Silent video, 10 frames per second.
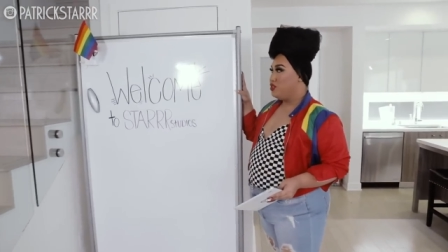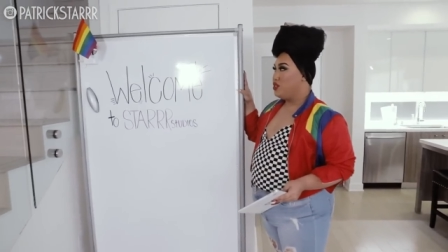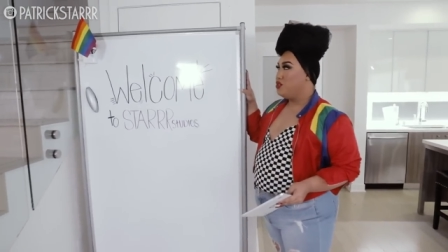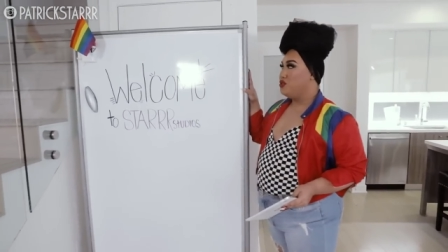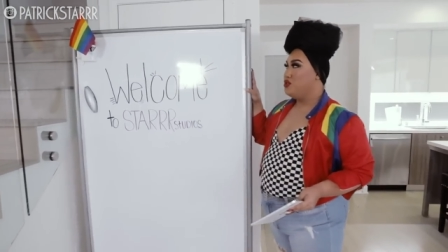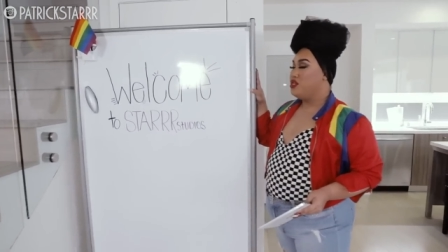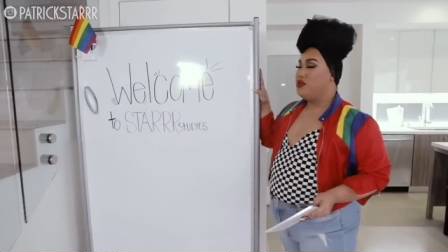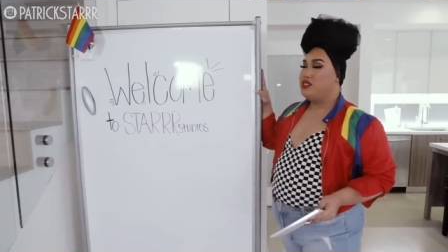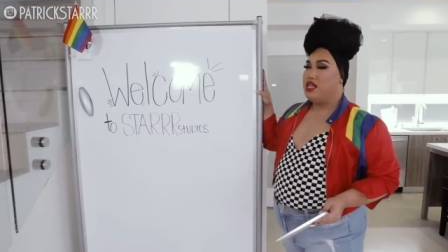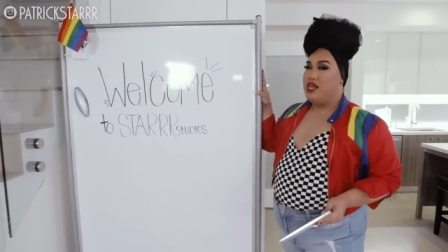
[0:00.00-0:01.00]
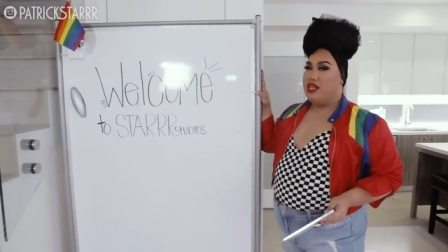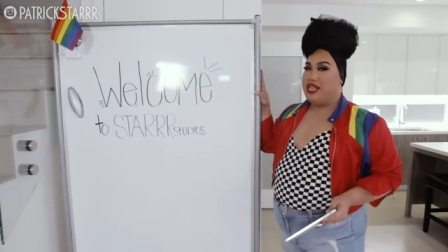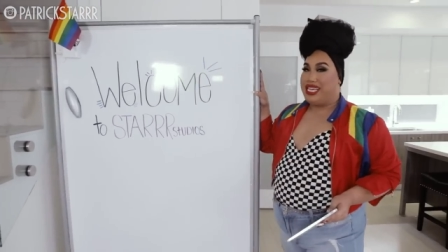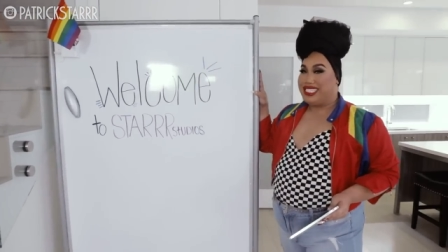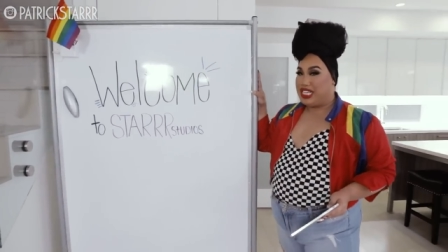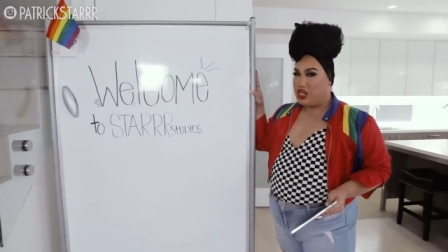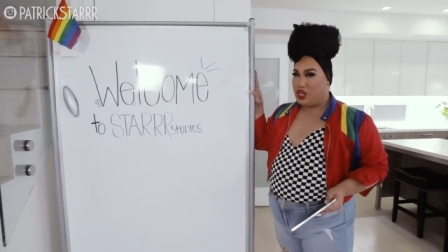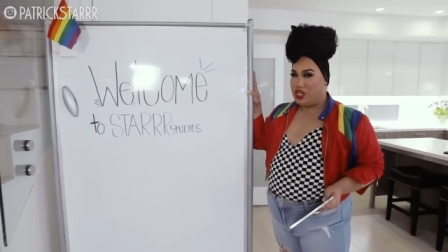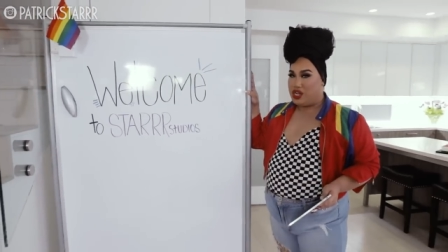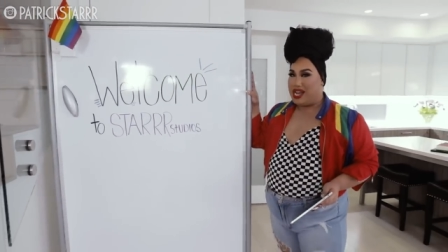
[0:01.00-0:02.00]
to Star Studios." Like I said
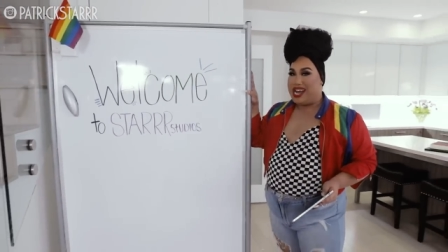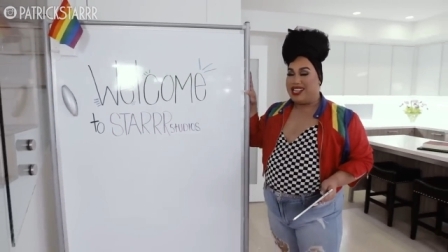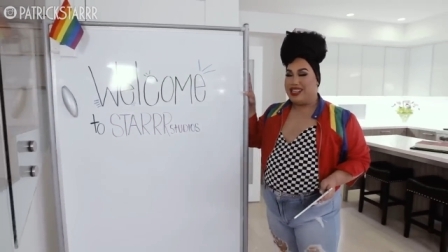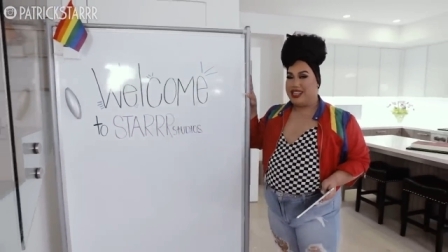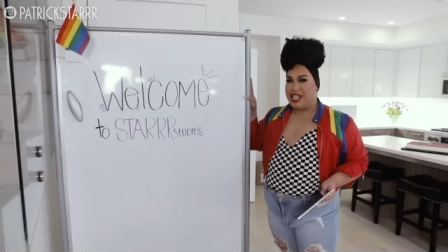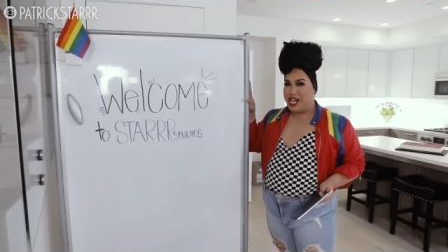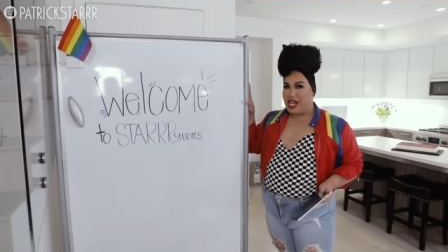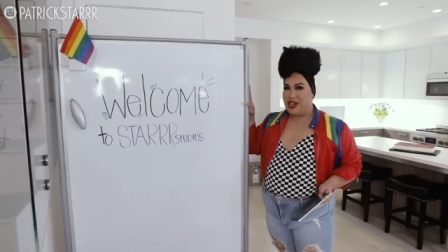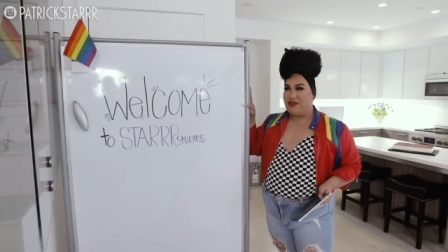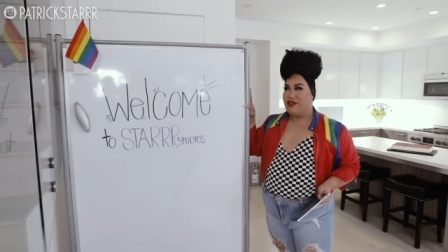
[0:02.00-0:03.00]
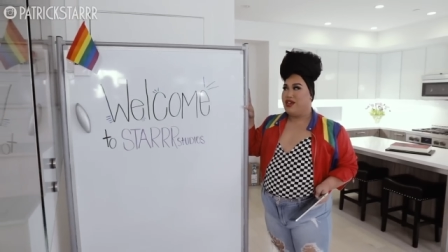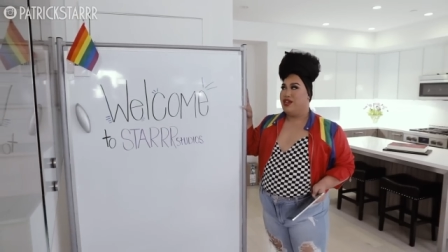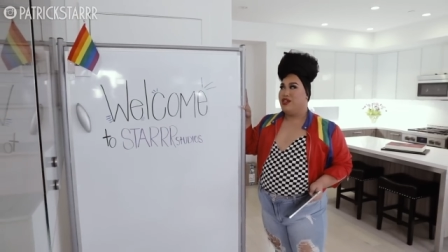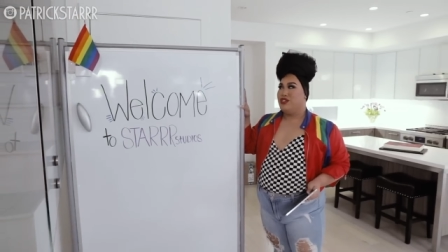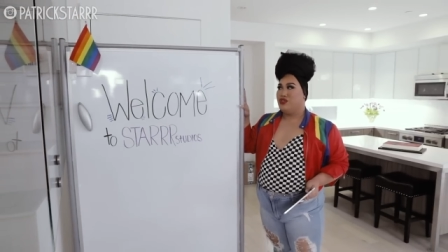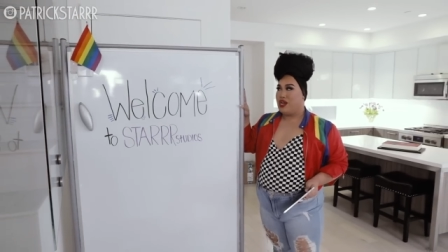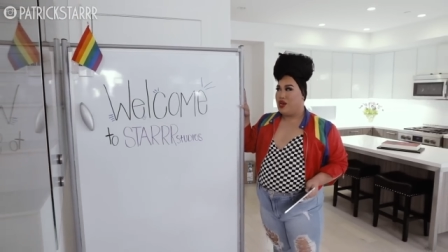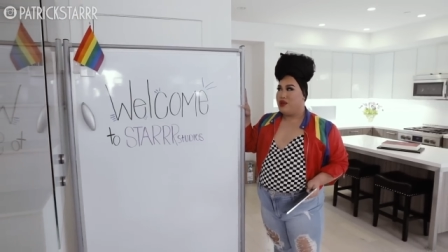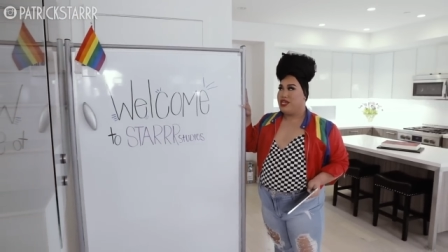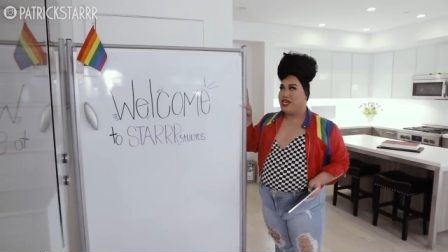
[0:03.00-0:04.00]
earlier, I love
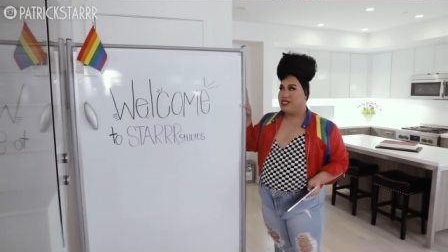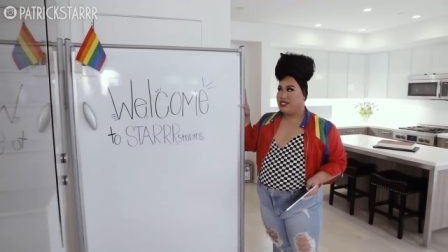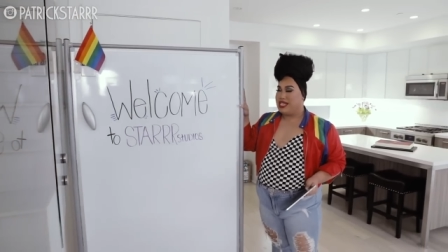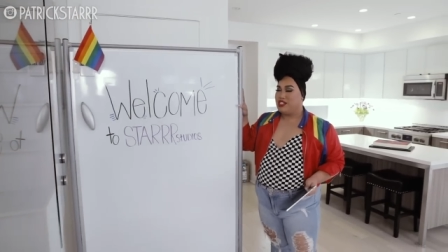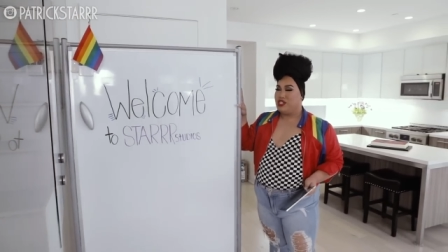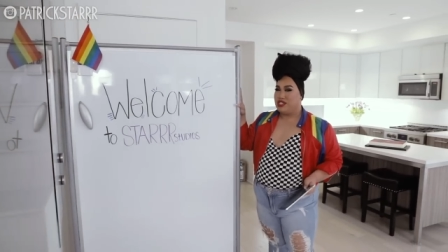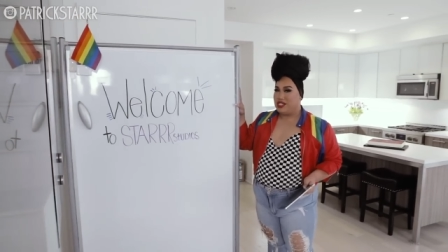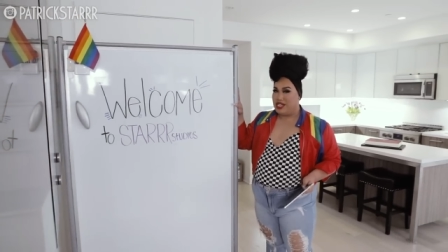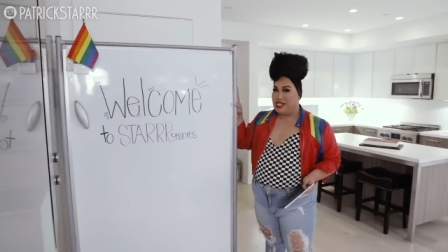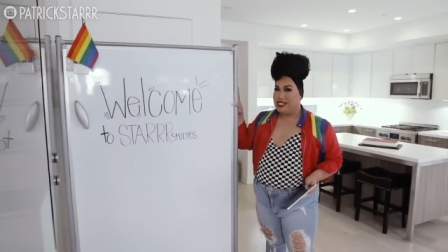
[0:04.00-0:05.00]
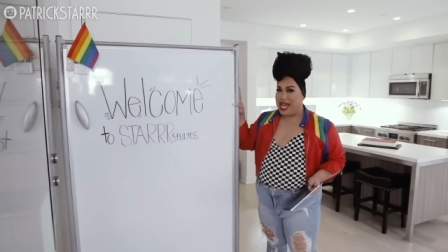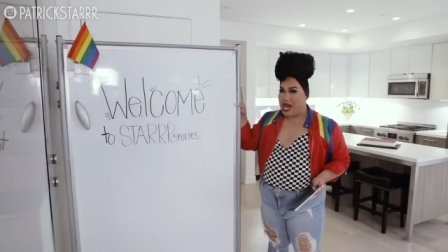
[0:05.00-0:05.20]
drawing and sketching things